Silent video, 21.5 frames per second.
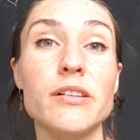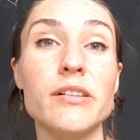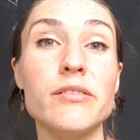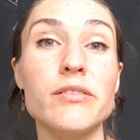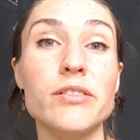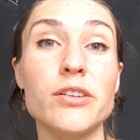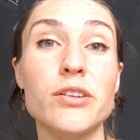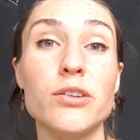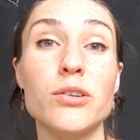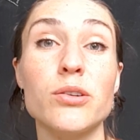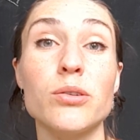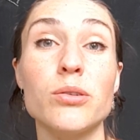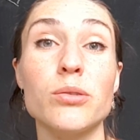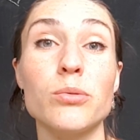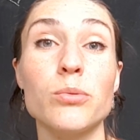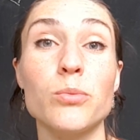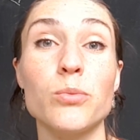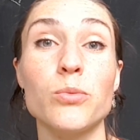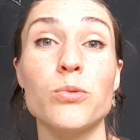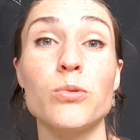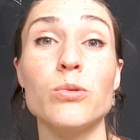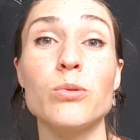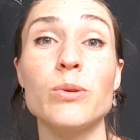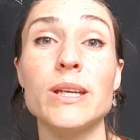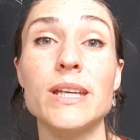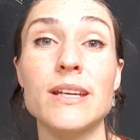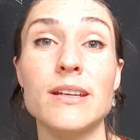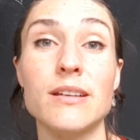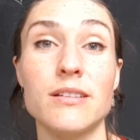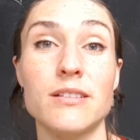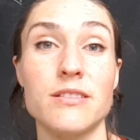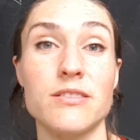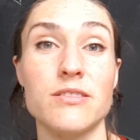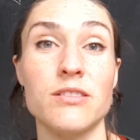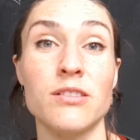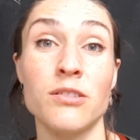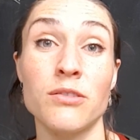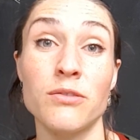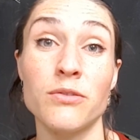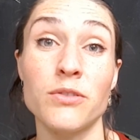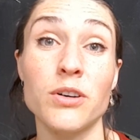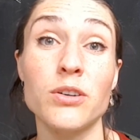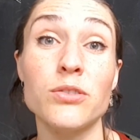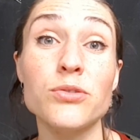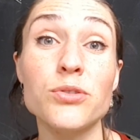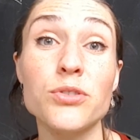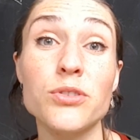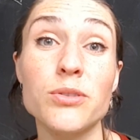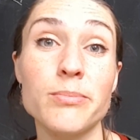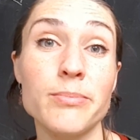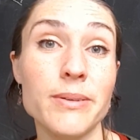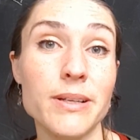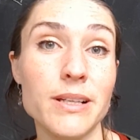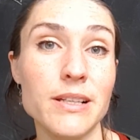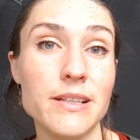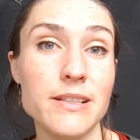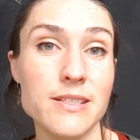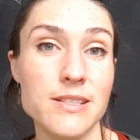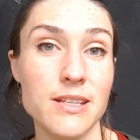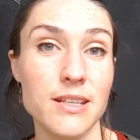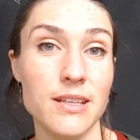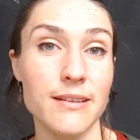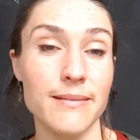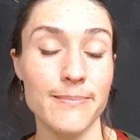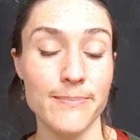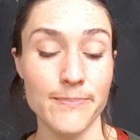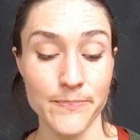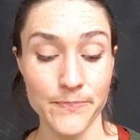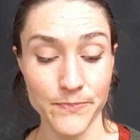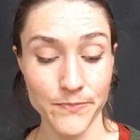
over her weakness, her vulnerability.